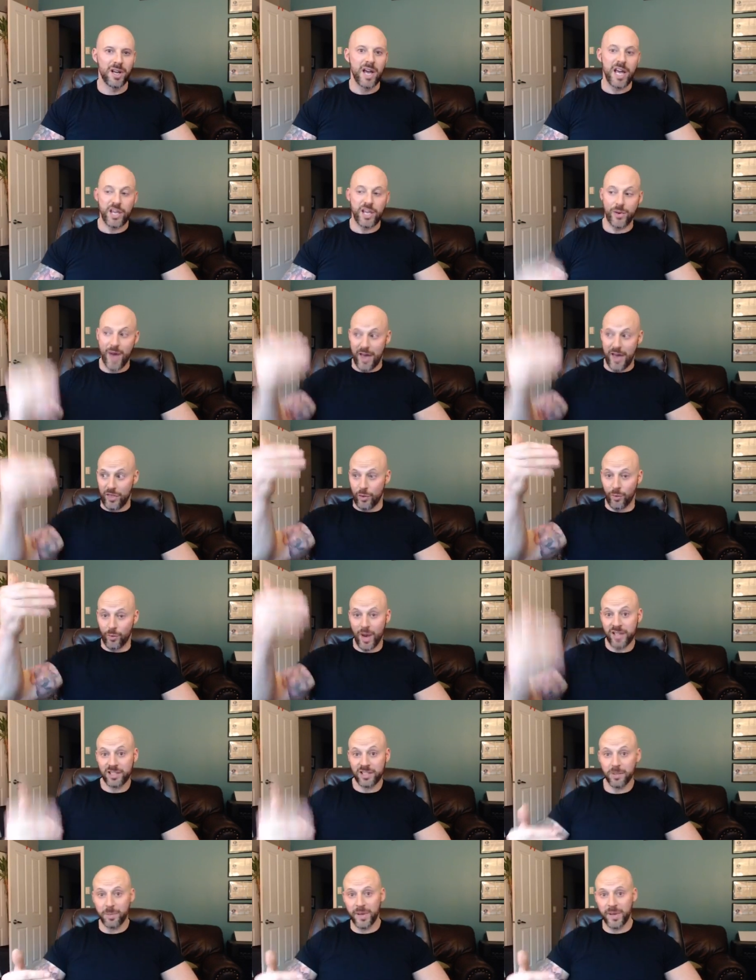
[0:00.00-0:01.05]
You had the
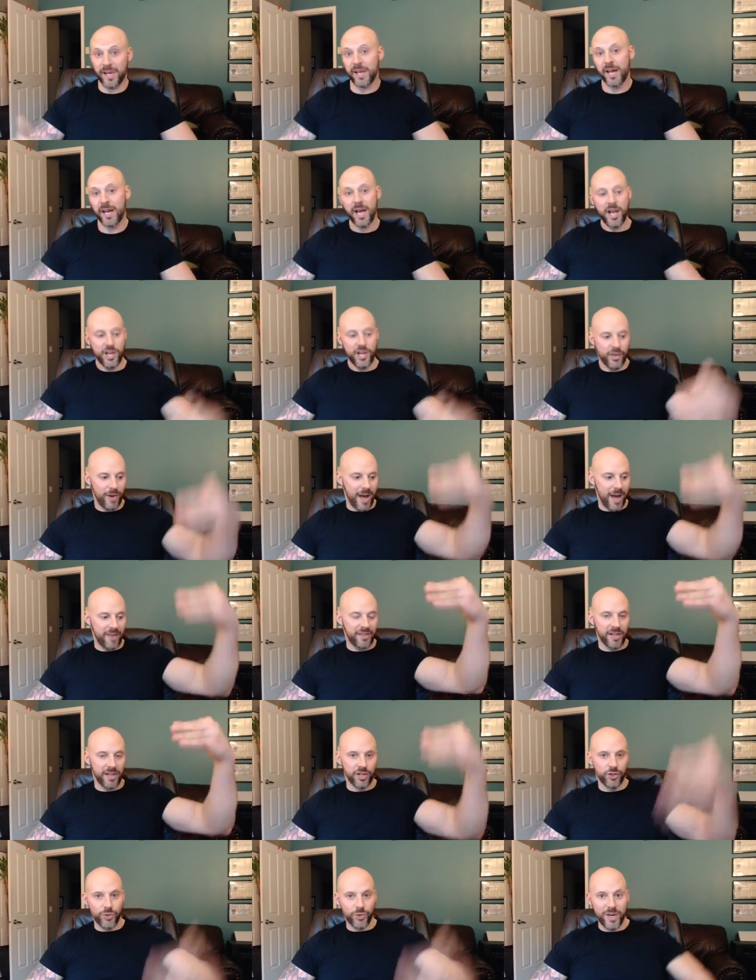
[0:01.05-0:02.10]
recipe, you had
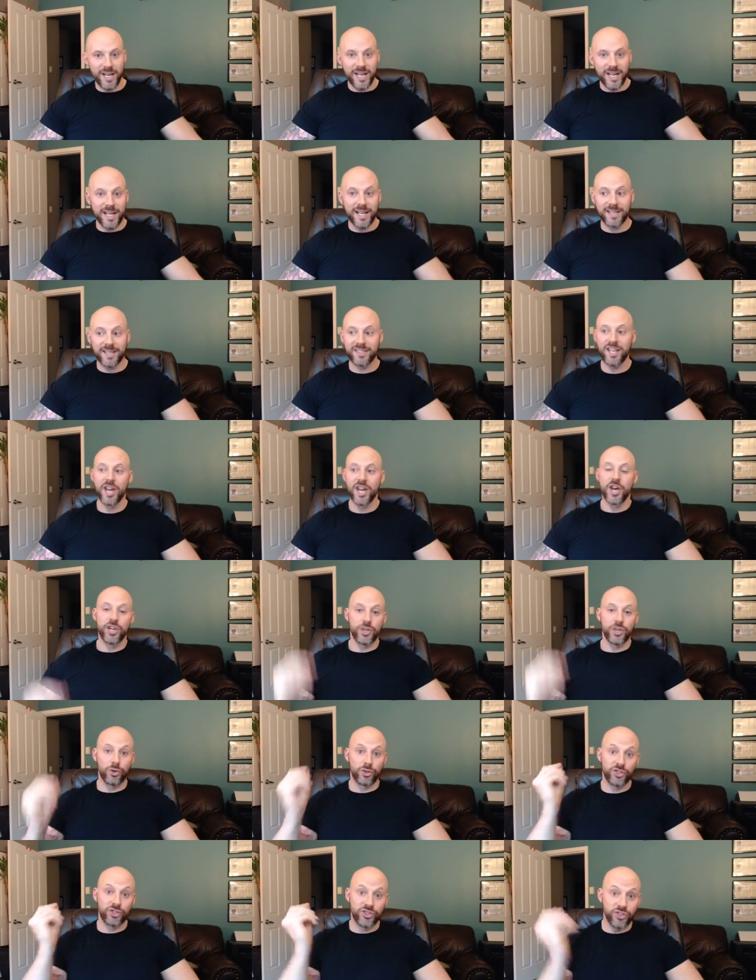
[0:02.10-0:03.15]
the ingredients,
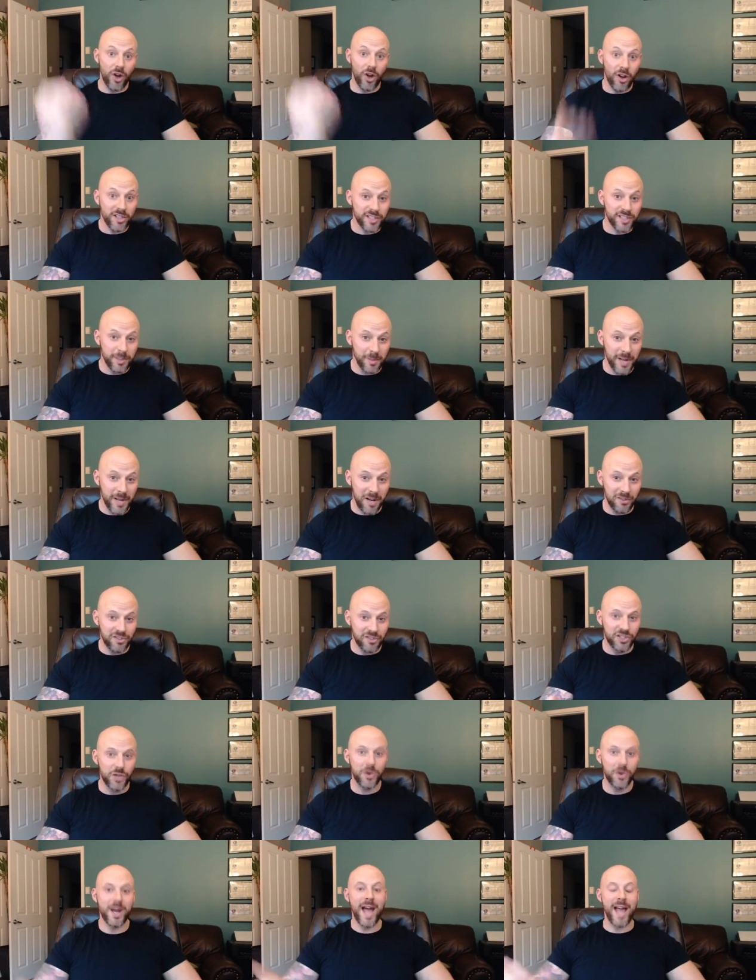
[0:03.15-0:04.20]
you saw someone else
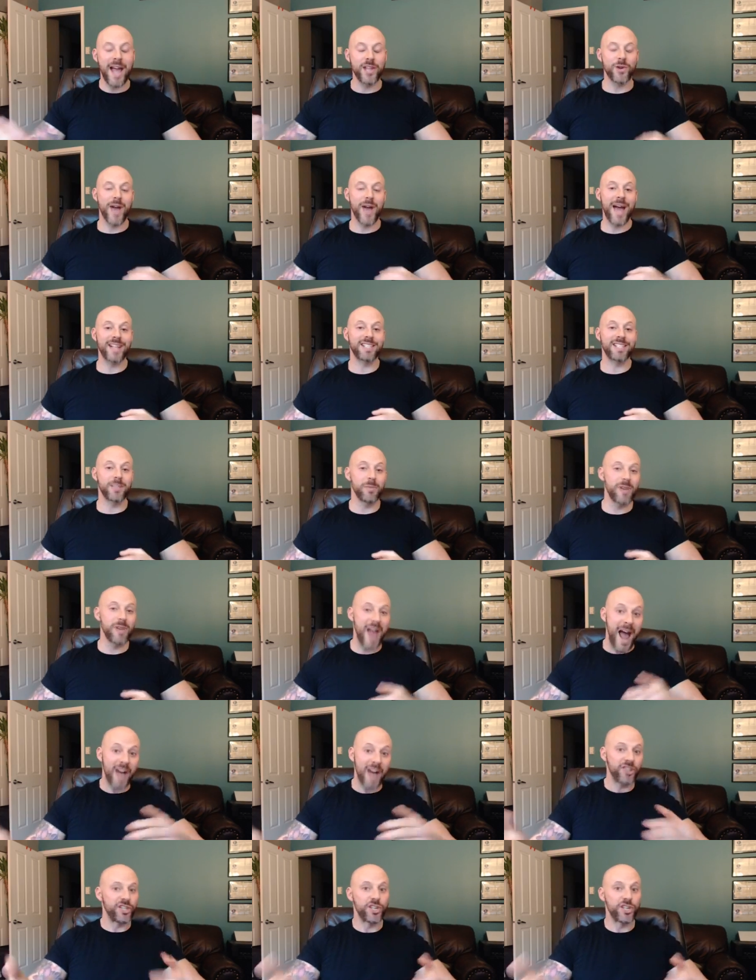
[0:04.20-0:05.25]
do it, and you had someone
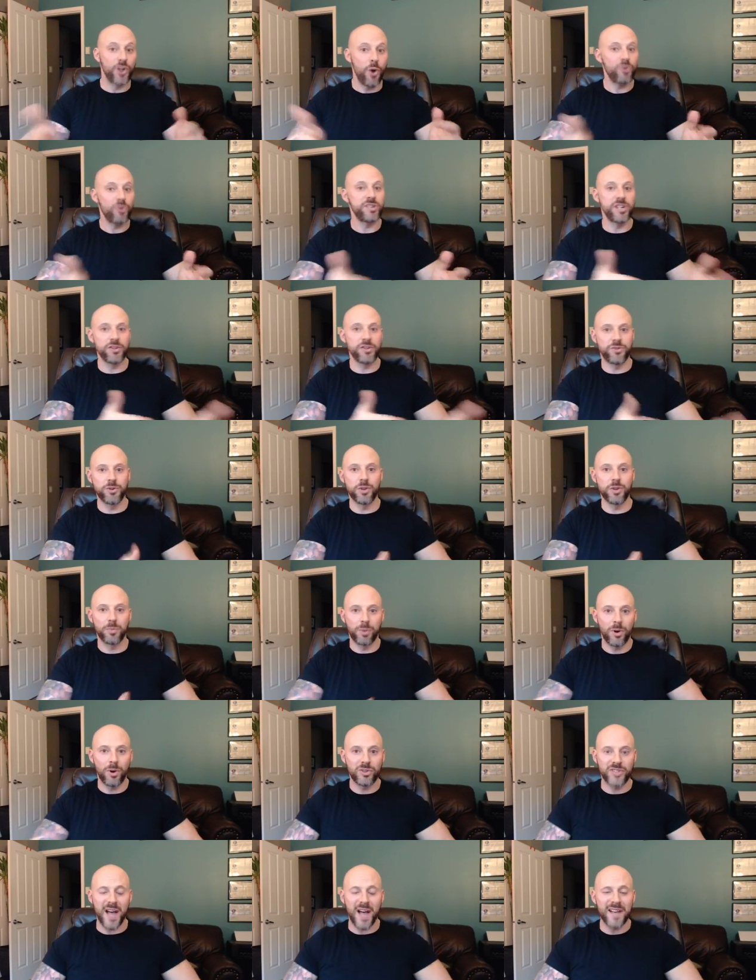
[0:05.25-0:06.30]
actually coaching you through the
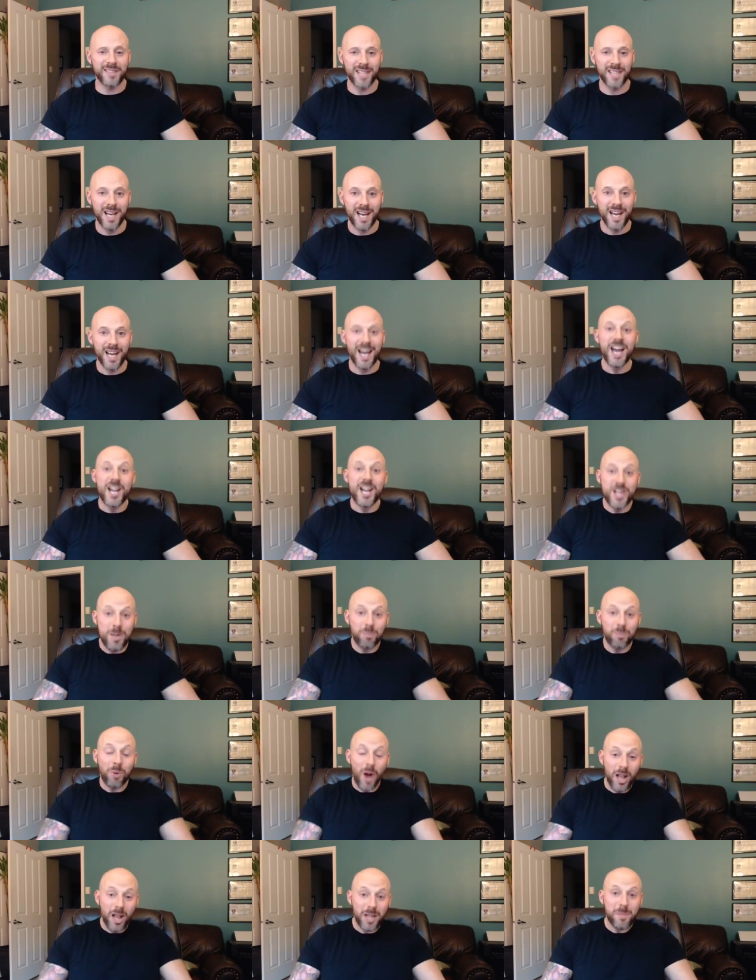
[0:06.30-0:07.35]
process, you'd
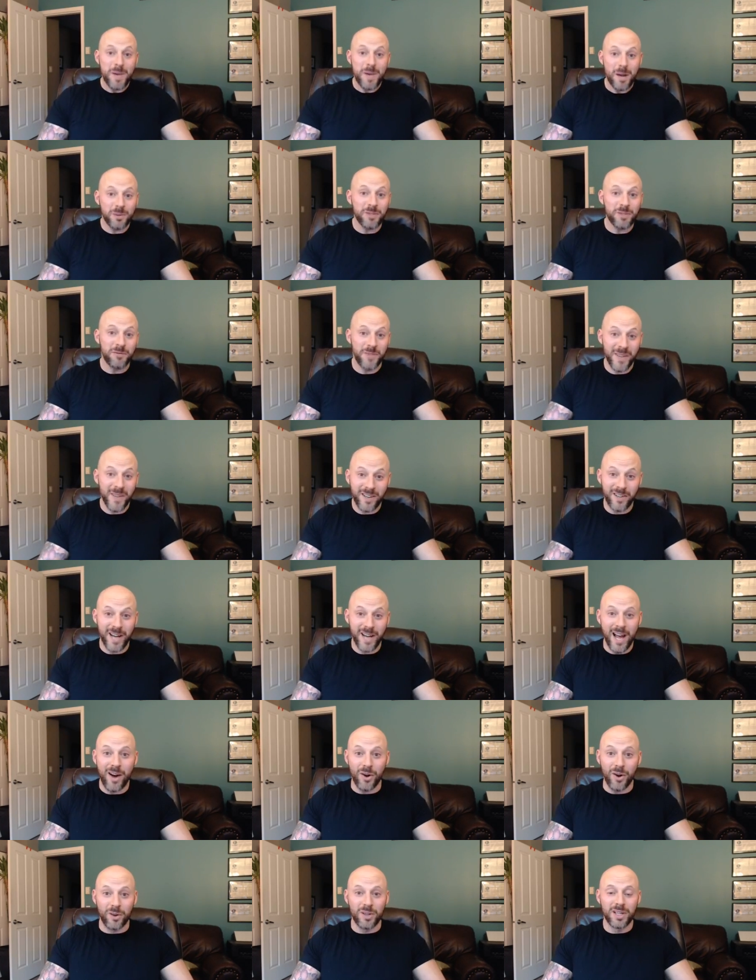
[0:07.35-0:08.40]
probably be able to figure it
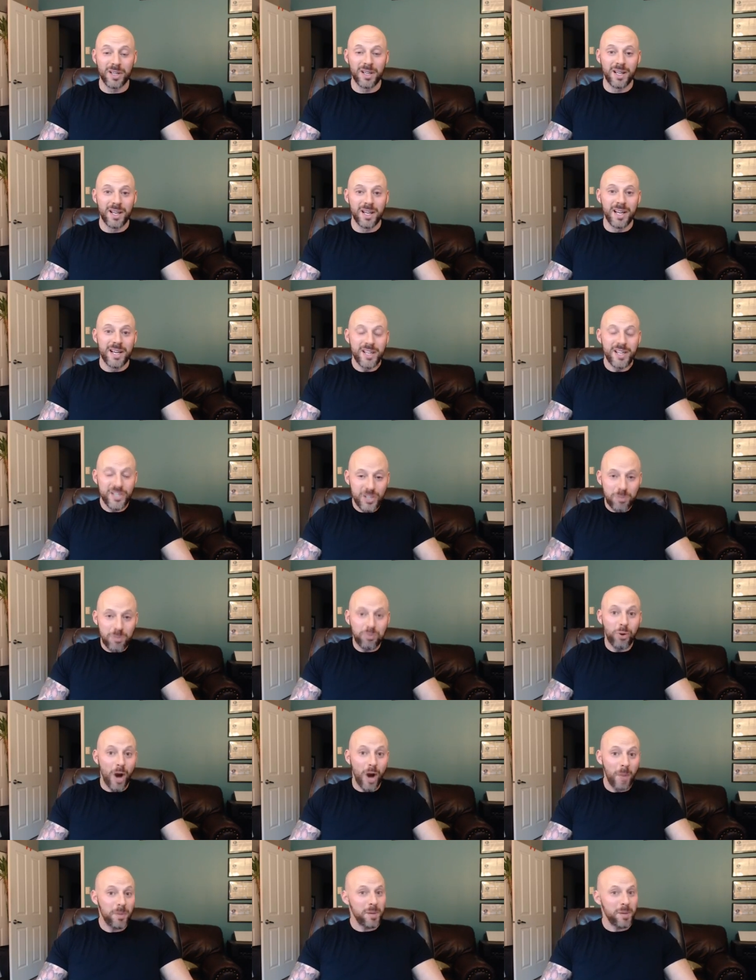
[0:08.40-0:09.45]
out because you're
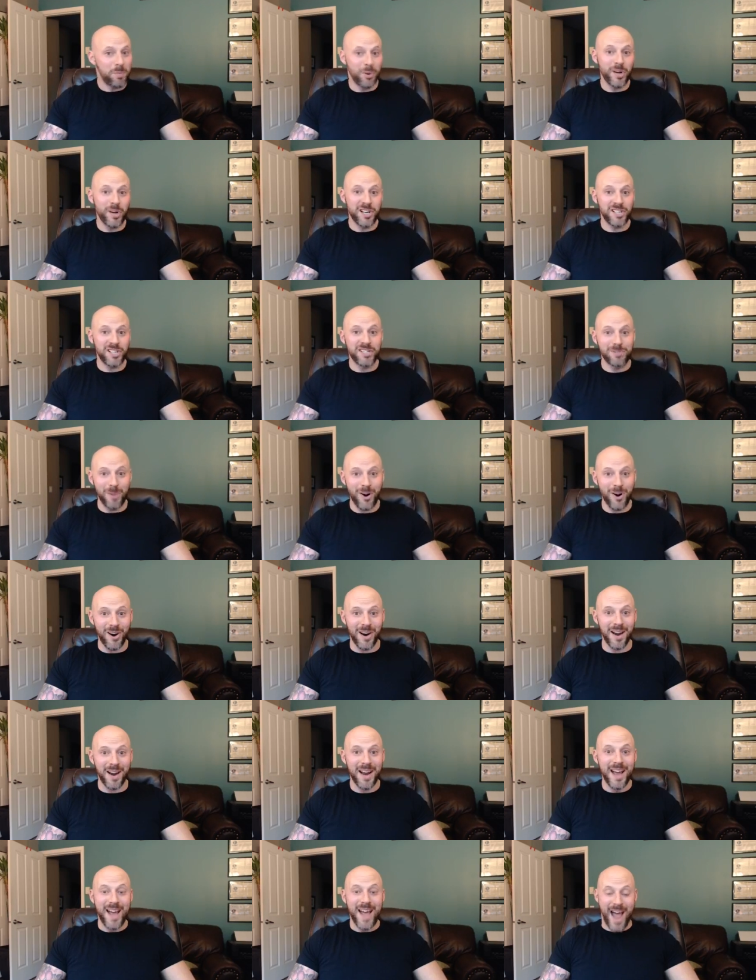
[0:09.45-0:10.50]
probably pretty
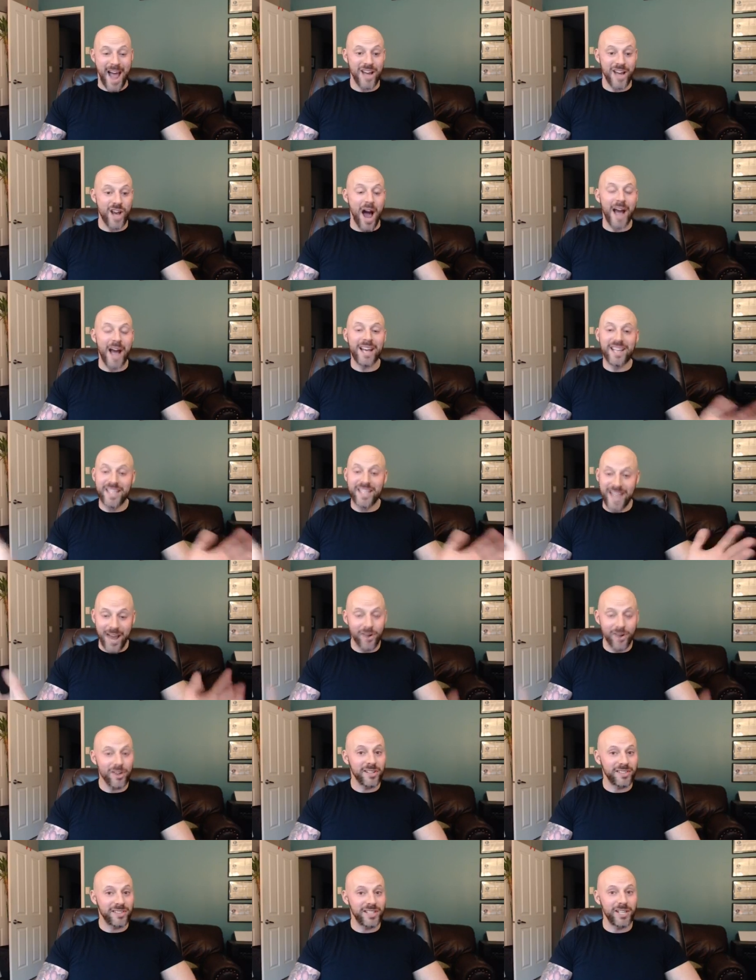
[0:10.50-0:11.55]
smart. And I
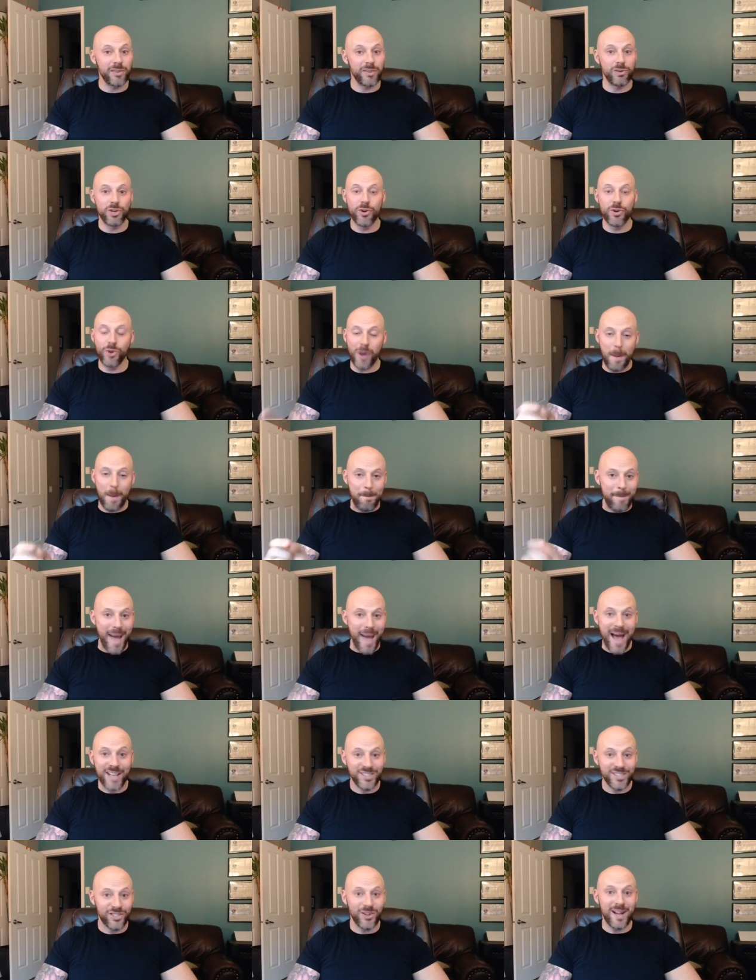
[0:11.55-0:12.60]
guarantee you're a
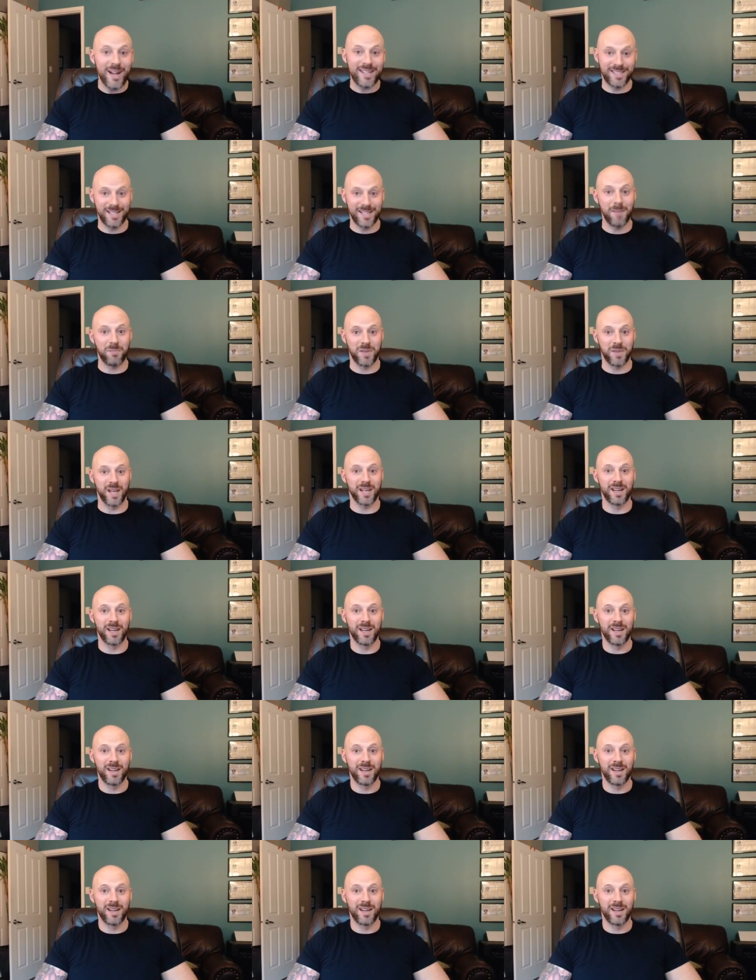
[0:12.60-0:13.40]
master at something.